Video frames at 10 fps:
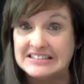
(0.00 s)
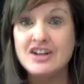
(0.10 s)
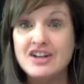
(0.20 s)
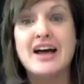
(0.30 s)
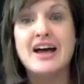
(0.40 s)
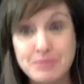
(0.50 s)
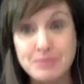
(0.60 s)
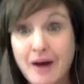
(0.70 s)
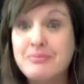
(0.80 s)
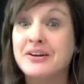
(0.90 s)
gosh, that
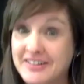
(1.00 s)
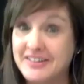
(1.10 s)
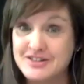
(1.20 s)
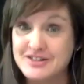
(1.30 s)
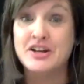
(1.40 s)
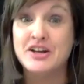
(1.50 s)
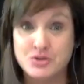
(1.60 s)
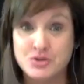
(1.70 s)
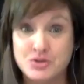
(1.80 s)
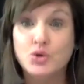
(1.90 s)
property is
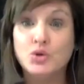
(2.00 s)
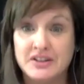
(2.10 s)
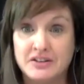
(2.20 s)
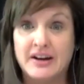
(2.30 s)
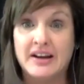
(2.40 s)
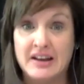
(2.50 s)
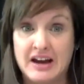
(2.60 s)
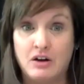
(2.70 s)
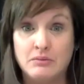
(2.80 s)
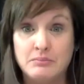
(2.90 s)
ruling right now.